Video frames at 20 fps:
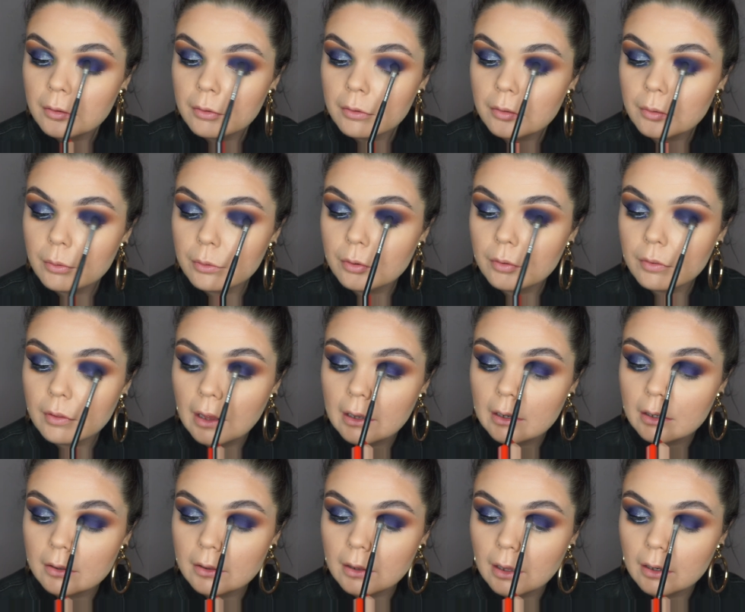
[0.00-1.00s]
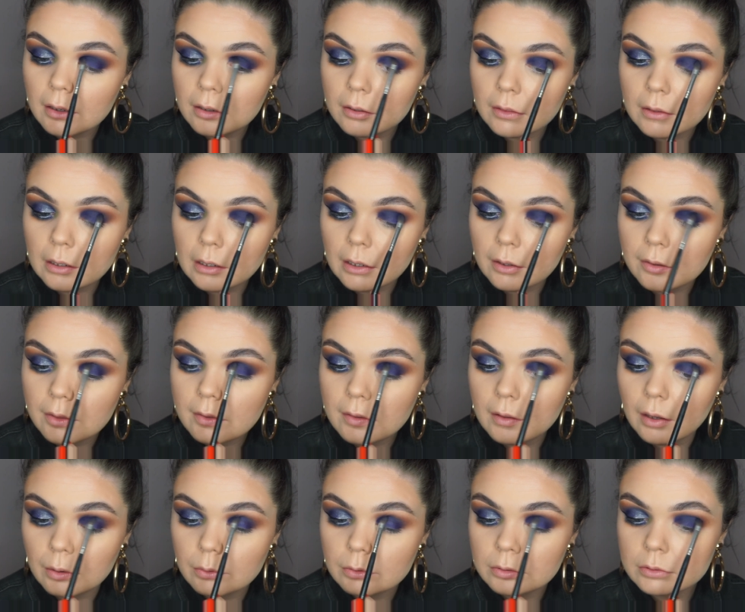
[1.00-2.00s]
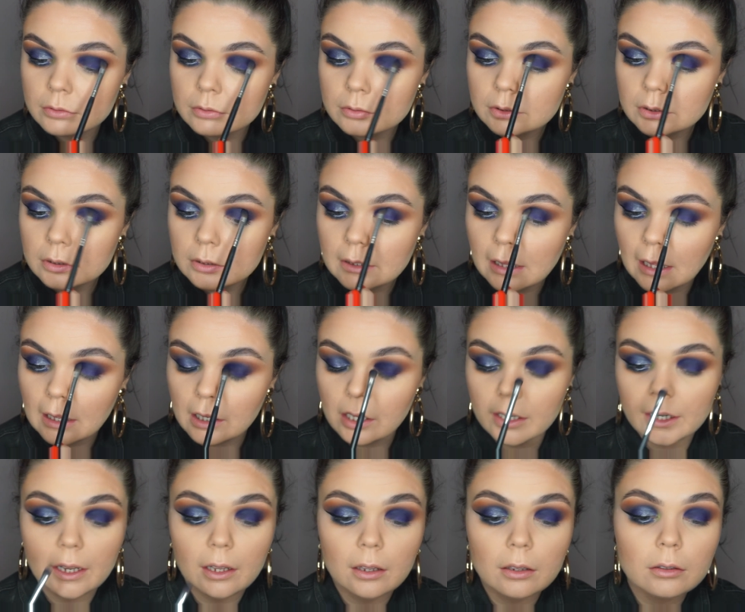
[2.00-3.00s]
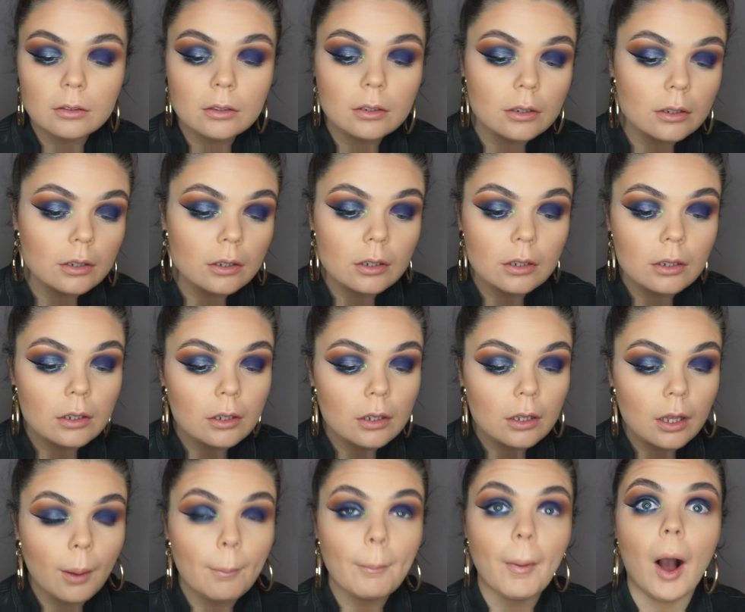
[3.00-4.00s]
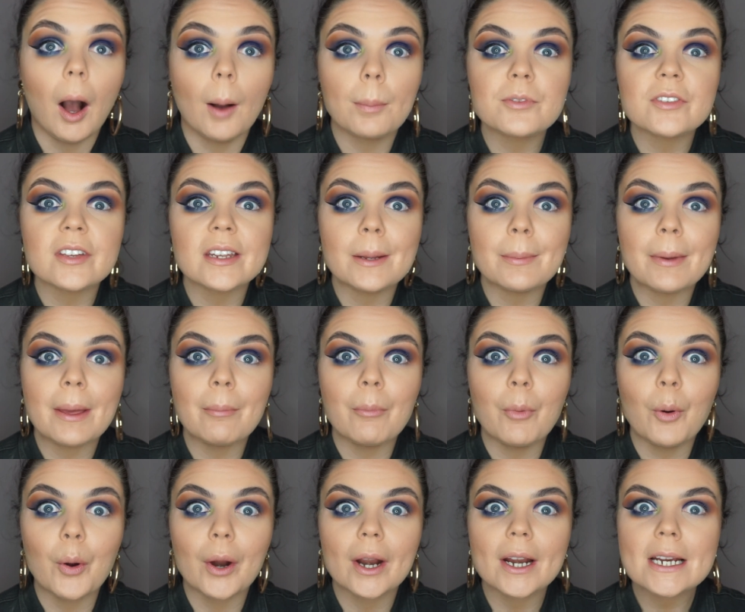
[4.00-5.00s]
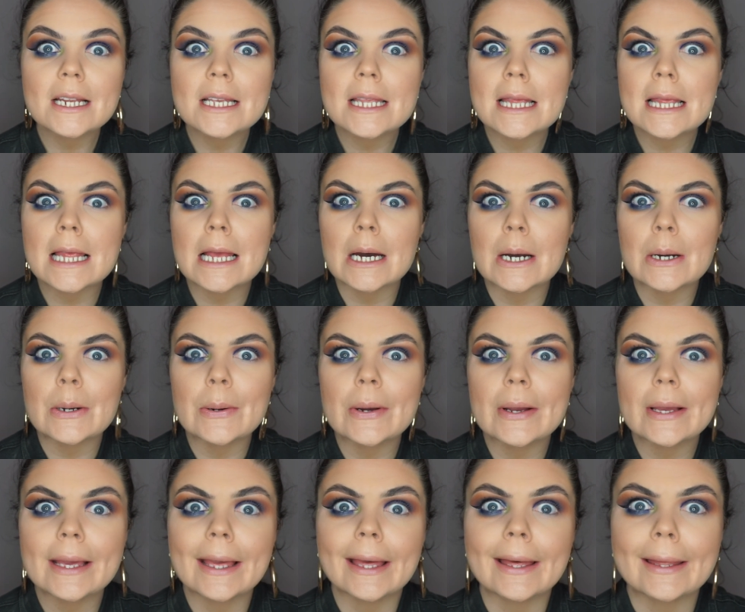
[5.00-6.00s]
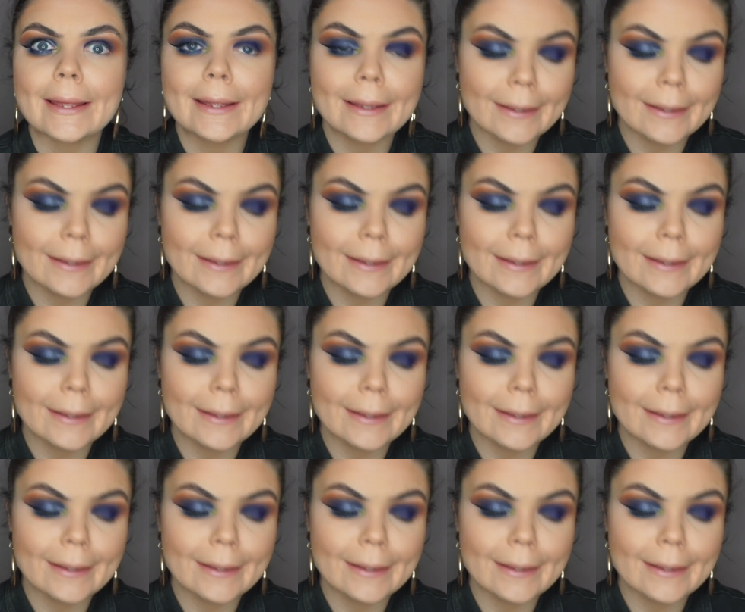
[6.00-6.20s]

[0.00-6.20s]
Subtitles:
So I just added that on the lid, so that kind of popped it a bit more. So yeah.